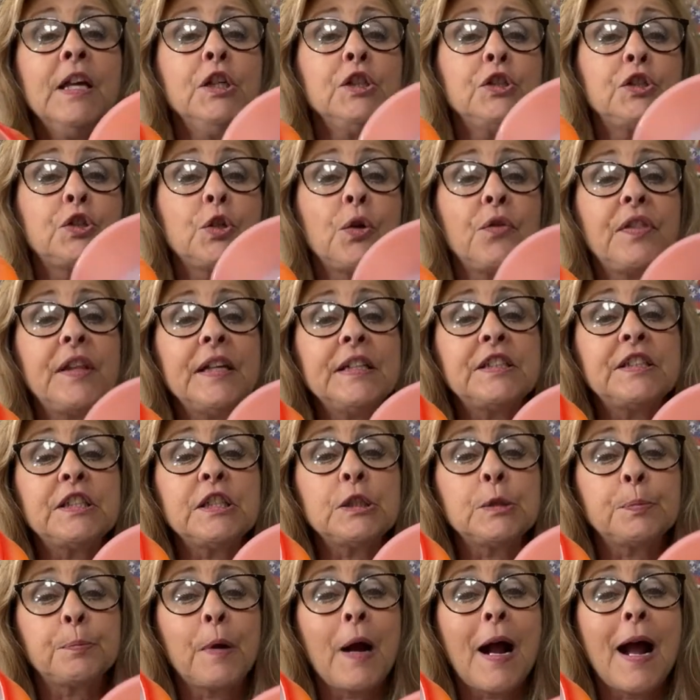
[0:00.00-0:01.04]
So this
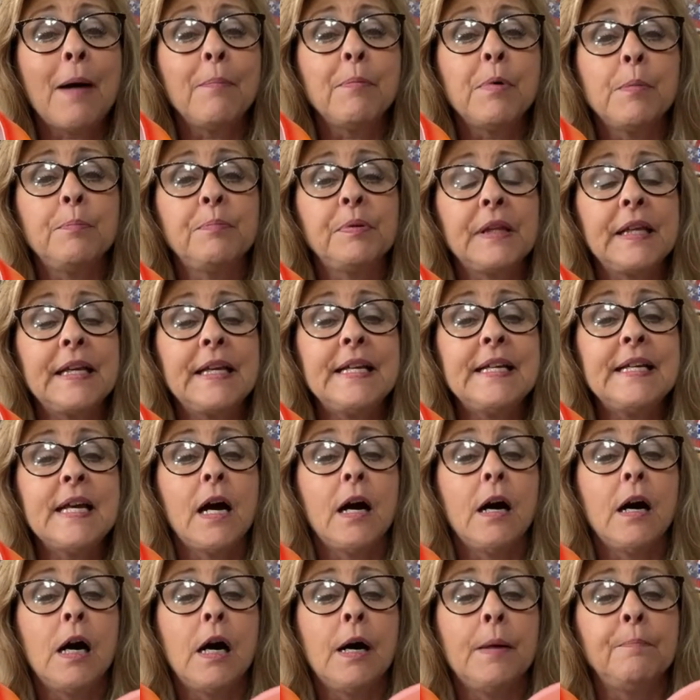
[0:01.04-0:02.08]
is probably
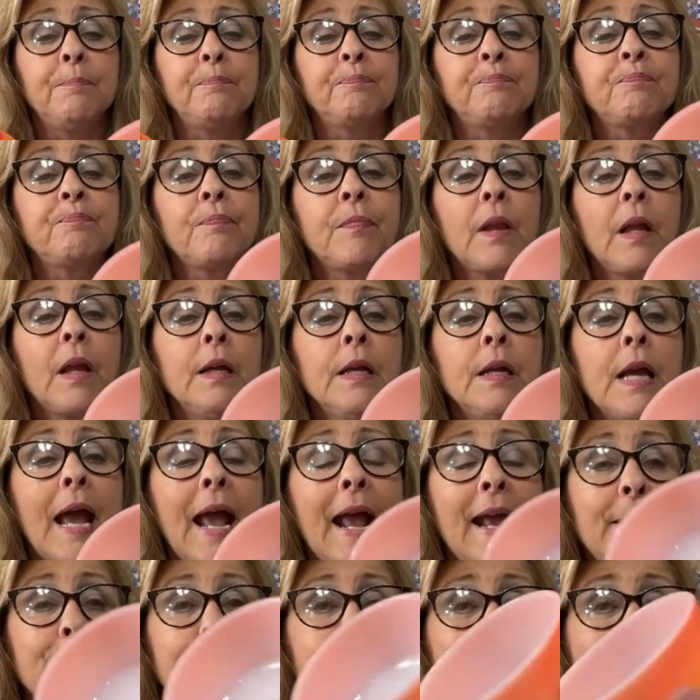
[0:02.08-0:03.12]
um,
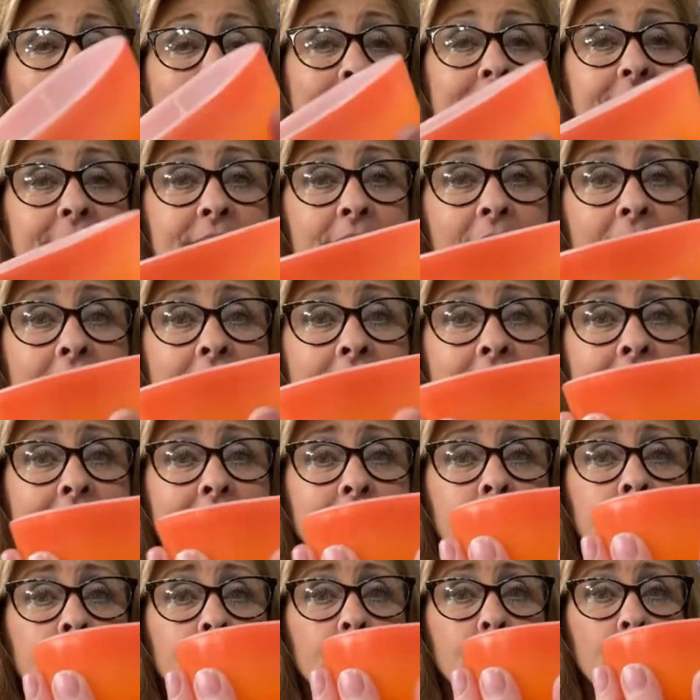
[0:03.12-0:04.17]
a baked
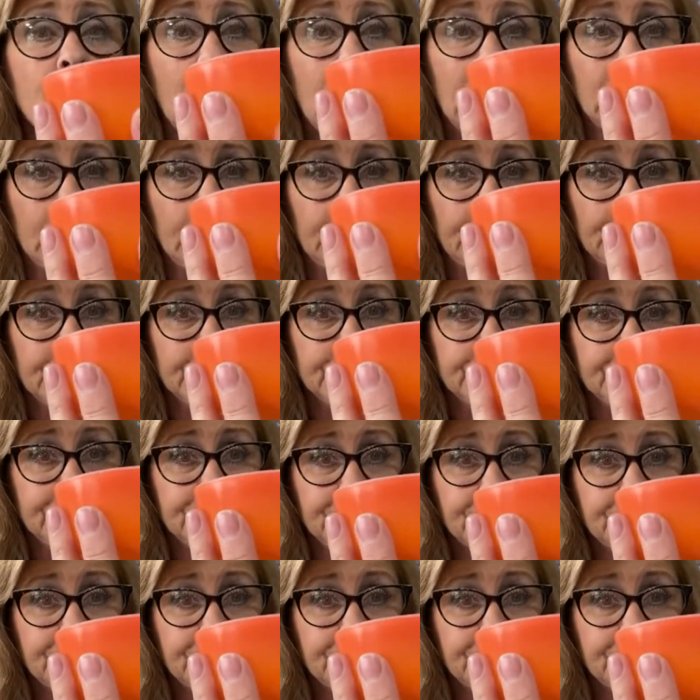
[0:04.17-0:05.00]
on color.